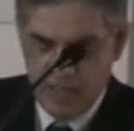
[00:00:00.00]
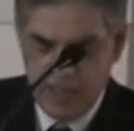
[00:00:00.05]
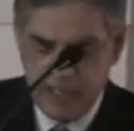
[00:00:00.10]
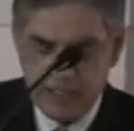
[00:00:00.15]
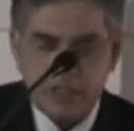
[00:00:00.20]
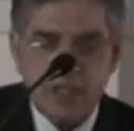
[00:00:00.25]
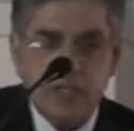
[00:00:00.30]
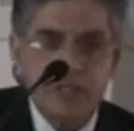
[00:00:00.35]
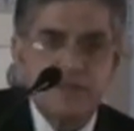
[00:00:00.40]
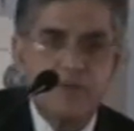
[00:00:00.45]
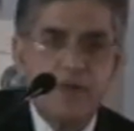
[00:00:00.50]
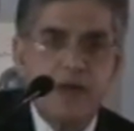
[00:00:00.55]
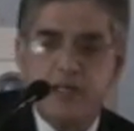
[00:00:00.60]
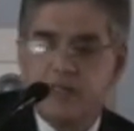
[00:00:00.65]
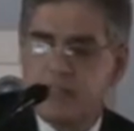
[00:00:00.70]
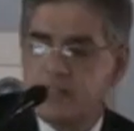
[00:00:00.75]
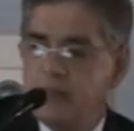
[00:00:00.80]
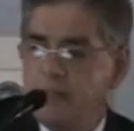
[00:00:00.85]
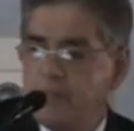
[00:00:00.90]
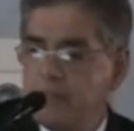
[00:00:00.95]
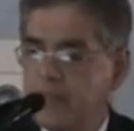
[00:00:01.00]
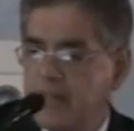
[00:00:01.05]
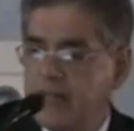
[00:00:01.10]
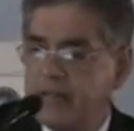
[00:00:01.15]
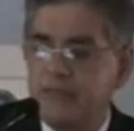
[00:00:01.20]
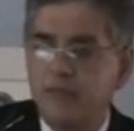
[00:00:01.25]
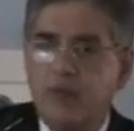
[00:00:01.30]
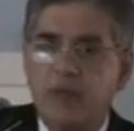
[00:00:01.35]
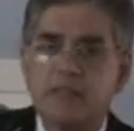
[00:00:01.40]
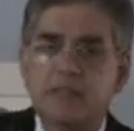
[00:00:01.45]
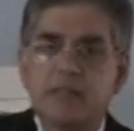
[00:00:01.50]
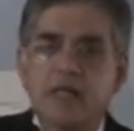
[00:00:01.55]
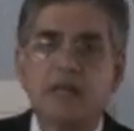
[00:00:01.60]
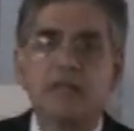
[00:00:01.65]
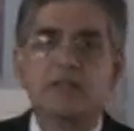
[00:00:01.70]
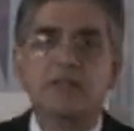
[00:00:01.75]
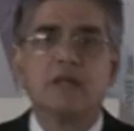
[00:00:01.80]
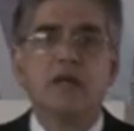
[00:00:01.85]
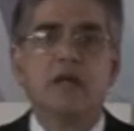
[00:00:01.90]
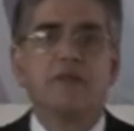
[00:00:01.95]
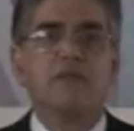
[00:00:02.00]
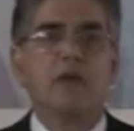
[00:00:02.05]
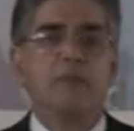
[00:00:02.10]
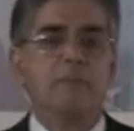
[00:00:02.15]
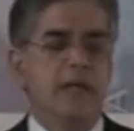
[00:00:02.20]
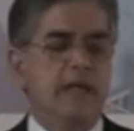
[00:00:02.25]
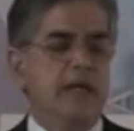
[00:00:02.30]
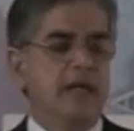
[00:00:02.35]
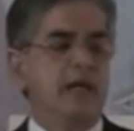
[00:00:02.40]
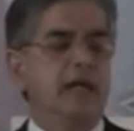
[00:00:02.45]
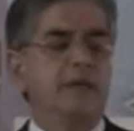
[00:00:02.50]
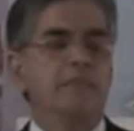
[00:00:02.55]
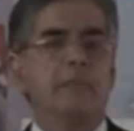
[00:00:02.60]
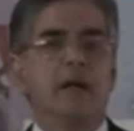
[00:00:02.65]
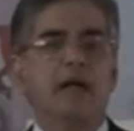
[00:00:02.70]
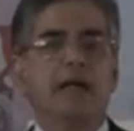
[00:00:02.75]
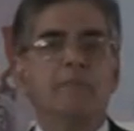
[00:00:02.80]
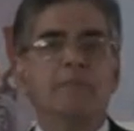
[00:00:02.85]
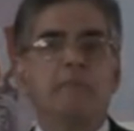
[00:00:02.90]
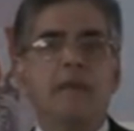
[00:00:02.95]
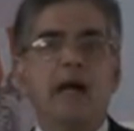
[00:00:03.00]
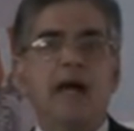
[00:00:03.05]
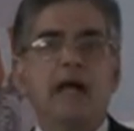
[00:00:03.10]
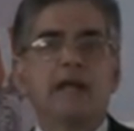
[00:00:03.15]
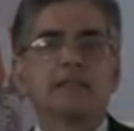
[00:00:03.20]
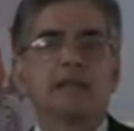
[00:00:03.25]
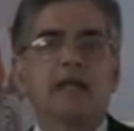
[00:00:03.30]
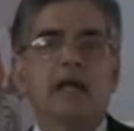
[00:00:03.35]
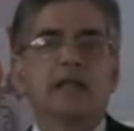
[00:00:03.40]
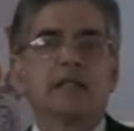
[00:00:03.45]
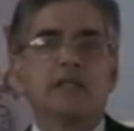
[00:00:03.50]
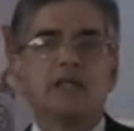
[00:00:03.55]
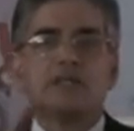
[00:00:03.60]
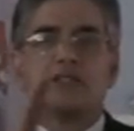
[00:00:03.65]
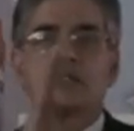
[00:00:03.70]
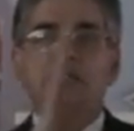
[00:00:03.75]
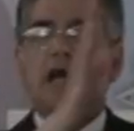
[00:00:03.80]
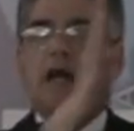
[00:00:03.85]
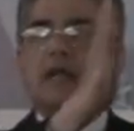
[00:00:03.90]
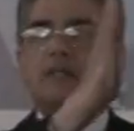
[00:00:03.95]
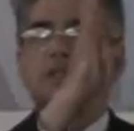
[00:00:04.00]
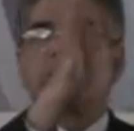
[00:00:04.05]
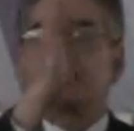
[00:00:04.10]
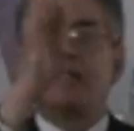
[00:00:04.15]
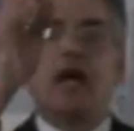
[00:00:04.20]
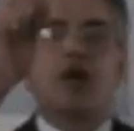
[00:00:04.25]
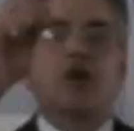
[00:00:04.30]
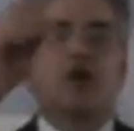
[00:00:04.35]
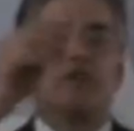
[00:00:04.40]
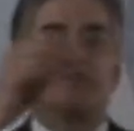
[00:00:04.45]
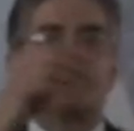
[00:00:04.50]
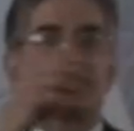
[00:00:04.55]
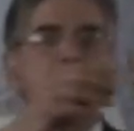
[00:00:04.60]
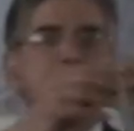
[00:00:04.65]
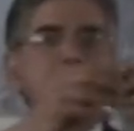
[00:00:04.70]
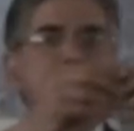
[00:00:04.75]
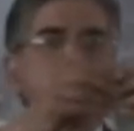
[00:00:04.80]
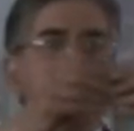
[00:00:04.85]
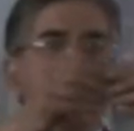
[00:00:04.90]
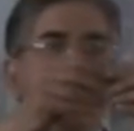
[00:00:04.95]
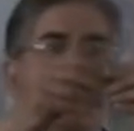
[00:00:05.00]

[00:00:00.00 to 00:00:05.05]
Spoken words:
It's very simple in one sense. It will be in bags like this and a stack of 6.